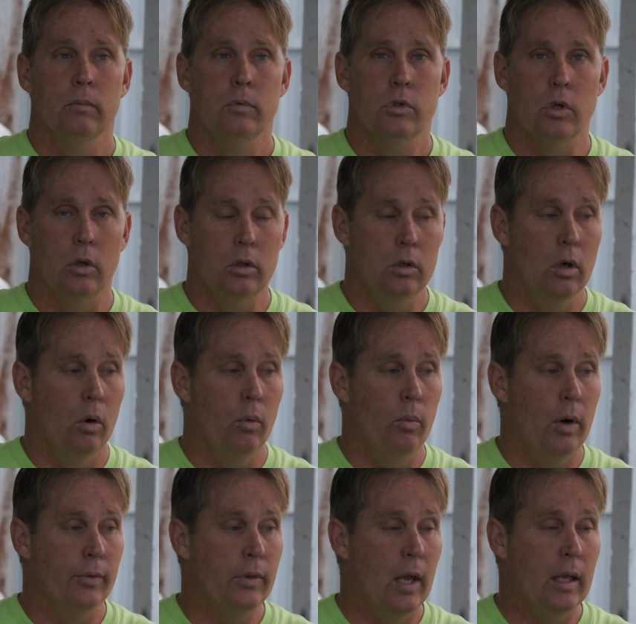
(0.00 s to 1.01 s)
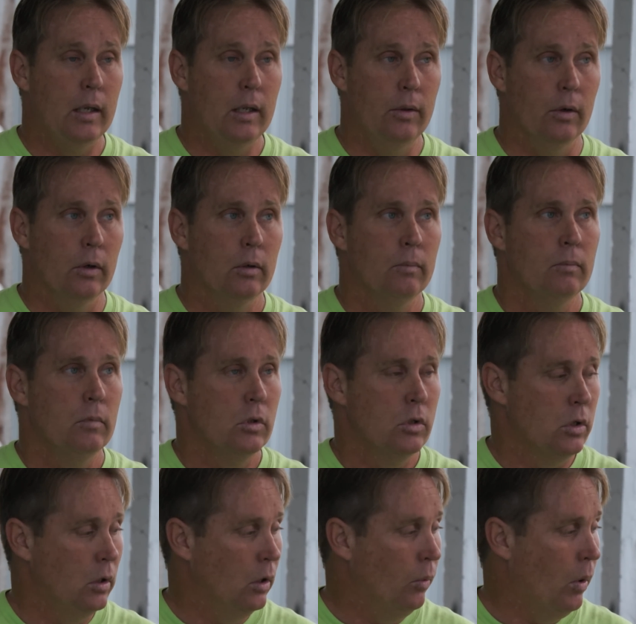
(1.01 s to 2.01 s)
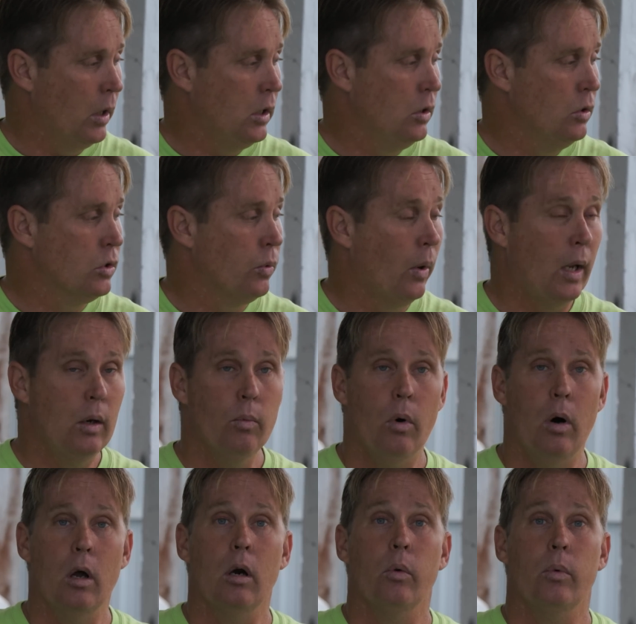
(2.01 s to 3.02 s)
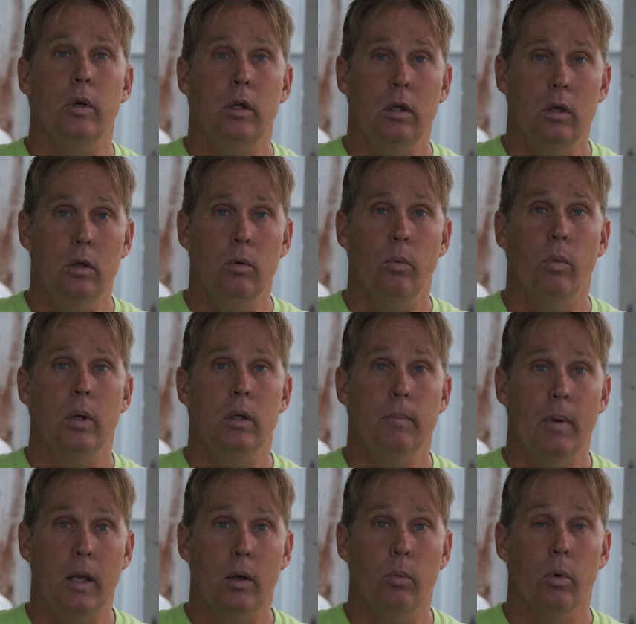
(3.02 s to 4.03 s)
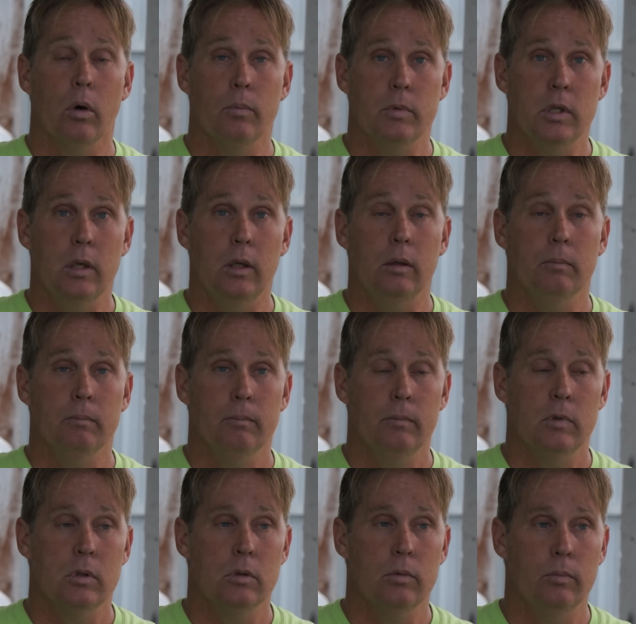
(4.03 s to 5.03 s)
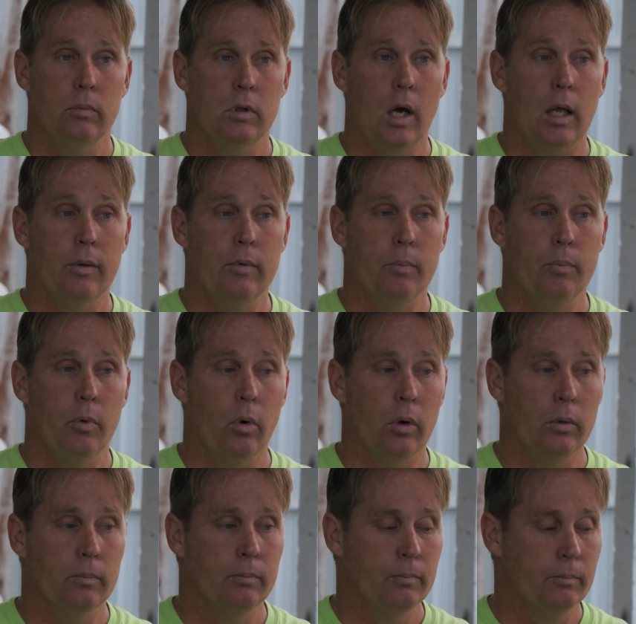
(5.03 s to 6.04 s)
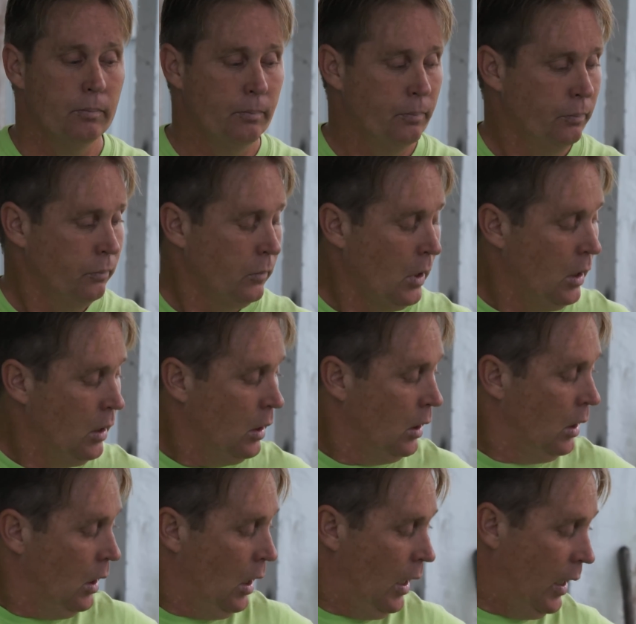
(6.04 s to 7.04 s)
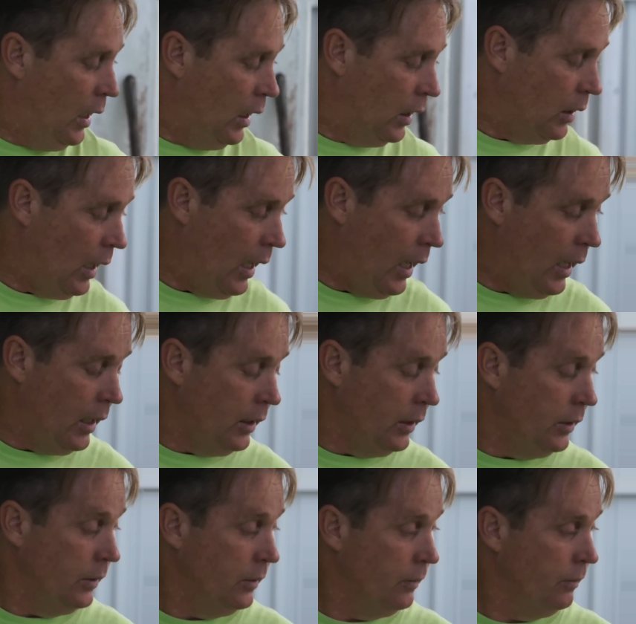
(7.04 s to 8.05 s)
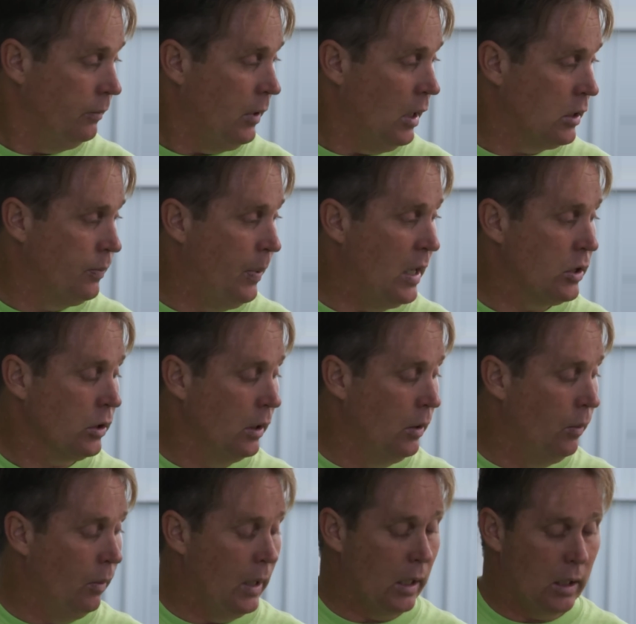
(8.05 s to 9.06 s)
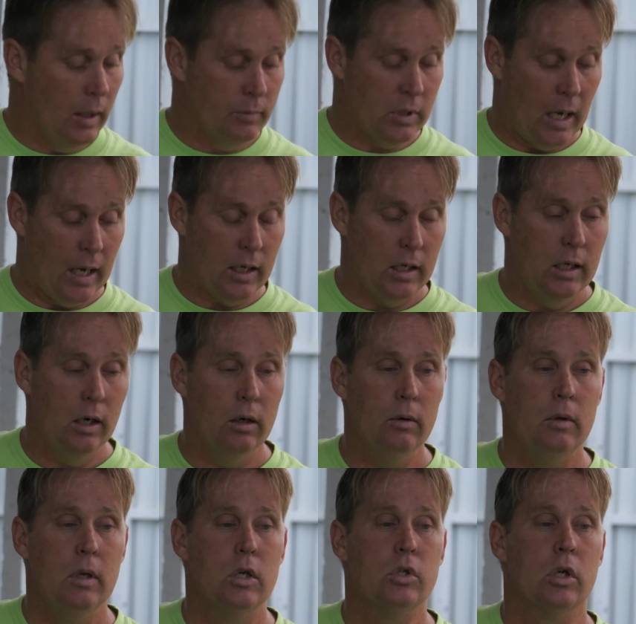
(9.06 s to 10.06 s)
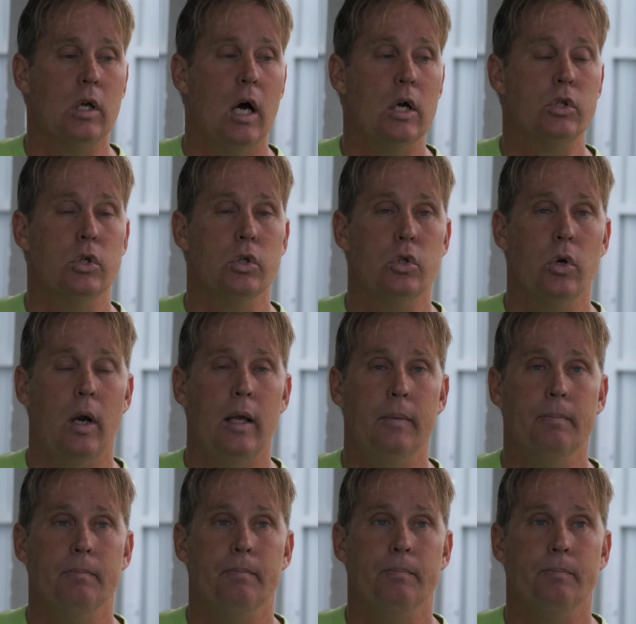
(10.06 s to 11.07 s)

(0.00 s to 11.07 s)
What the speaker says: So you don't want that either. So you want to use rainwater when you make worm tea. It's kind of important. And that's basically, when it comes out of here, it's a concentrate.